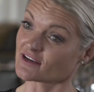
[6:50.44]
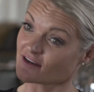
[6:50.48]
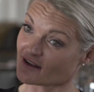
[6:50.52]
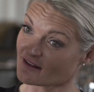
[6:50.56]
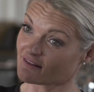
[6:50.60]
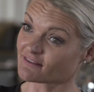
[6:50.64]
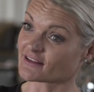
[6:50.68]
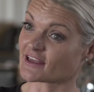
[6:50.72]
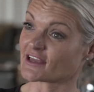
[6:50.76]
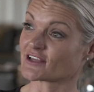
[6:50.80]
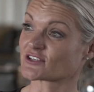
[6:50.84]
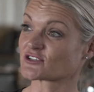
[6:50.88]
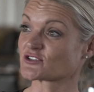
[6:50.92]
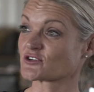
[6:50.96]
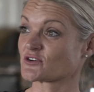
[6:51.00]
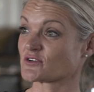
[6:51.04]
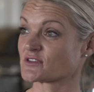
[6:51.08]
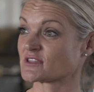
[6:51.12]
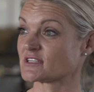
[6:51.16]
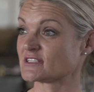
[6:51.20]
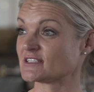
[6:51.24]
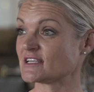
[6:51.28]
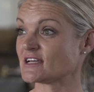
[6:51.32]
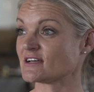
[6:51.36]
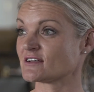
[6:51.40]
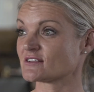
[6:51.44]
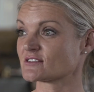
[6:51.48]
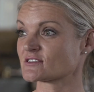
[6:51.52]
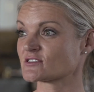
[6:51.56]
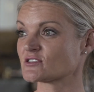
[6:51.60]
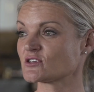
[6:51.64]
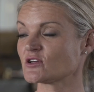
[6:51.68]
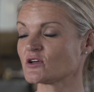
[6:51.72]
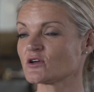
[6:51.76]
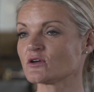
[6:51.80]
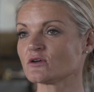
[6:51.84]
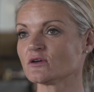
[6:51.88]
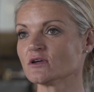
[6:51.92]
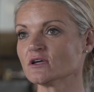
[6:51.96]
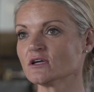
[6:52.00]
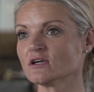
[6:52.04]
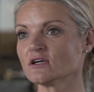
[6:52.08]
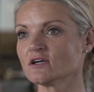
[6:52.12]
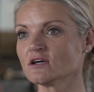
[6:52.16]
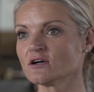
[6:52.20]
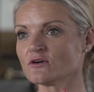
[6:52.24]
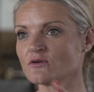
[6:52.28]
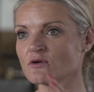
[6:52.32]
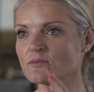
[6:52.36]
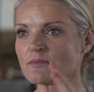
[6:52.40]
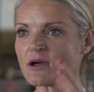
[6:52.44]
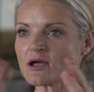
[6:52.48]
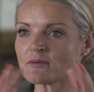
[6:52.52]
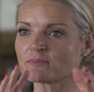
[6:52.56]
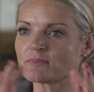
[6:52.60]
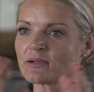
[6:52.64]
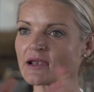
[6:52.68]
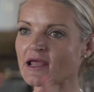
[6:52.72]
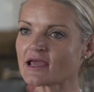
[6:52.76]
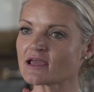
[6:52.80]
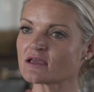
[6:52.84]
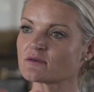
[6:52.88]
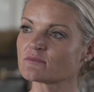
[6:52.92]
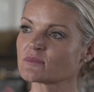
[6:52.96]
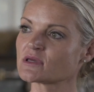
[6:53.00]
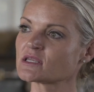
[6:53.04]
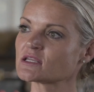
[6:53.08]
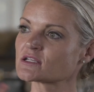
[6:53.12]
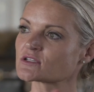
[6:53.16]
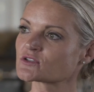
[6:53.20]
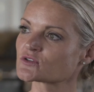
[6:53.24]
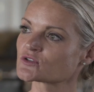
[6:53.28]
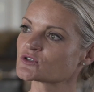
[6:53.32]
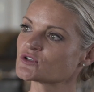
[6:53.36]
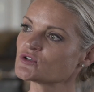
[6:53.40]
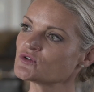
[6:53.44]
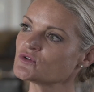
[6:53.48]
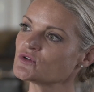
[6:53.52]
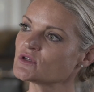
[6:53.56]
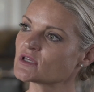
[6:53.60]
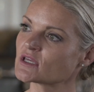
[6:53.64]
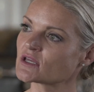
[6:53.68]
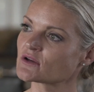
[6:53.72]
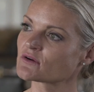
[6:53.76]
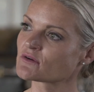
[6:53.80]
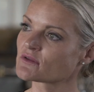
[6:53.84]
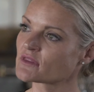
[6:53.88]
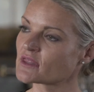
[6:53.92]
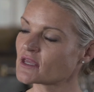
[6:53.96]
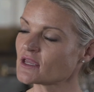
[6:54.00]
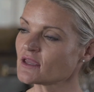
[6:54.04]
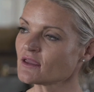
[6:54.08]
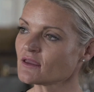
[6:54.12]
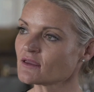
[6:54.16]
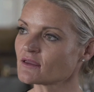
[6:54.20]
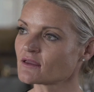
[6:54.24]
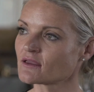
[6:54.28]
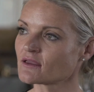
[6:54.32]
and I'll catch her on the down. So you might play a minute or two here or there.